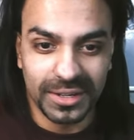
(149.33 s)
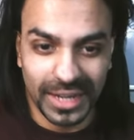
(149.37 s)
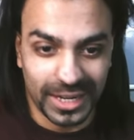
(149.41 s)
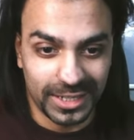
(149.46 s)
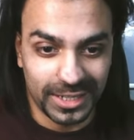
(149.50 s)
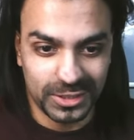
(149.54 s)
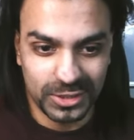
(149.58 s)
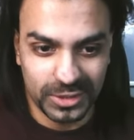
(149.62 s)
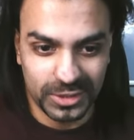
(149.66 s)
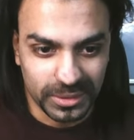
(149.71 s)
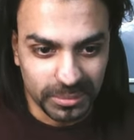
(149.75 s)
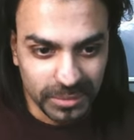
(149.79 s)

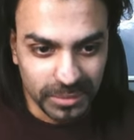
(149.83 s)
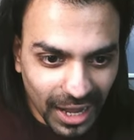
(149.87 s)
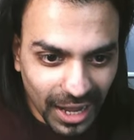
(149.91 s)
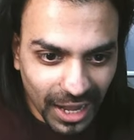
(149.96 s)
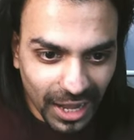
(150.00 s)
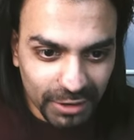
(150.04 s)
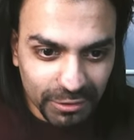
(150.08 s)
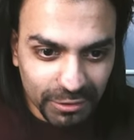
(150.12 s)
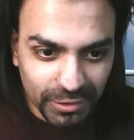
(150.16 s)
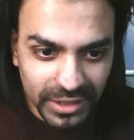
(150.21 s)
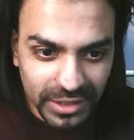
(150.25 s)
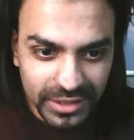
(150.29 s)
Extremely.
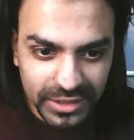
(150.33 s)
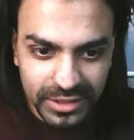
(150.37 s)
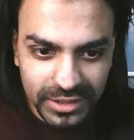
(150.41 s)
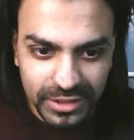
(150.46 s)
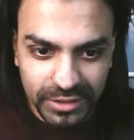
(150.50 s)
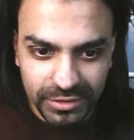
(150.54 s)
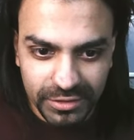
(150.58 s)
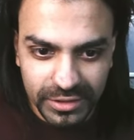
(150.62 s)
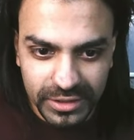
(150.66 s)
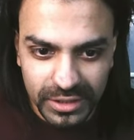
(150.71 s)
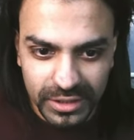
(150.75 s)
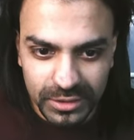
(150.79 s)
I find it
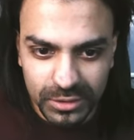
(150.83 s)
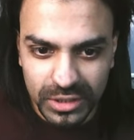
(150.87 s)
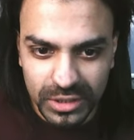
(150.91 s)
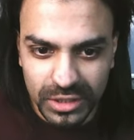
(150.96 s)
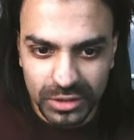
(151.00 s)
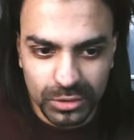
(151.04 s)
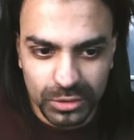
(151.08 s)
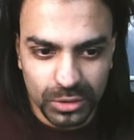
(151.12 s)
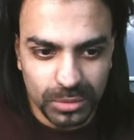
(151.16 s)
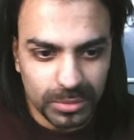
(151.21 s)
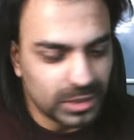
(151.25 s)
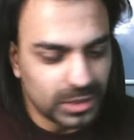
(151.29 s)
difficult to
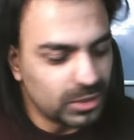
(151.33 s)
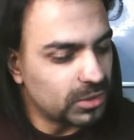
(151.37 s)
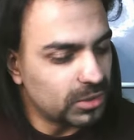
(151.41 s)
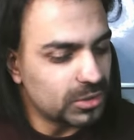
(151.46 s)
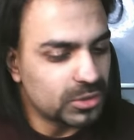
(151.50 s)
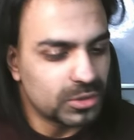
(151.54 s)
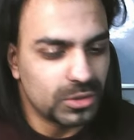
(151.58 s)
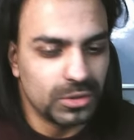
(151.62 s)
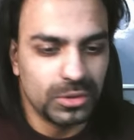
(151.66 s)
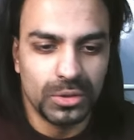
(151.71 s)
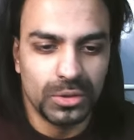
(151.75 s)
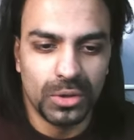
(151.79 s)
control my
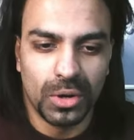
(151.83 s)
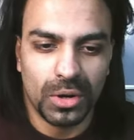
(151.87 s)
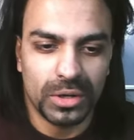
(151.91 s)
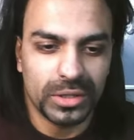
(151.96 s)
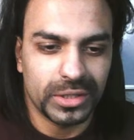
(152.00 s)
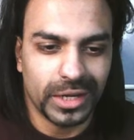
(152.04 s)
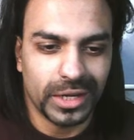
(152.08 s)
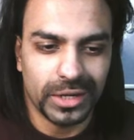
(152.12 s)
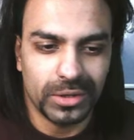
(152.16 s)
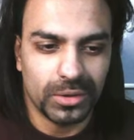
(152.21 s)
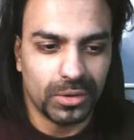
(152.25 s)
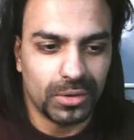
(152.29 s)
thoughts.
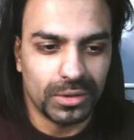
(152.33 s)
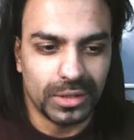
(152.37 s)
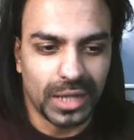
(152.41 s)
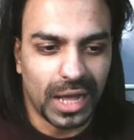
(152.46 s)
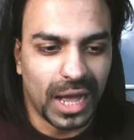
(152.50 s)
Not at all.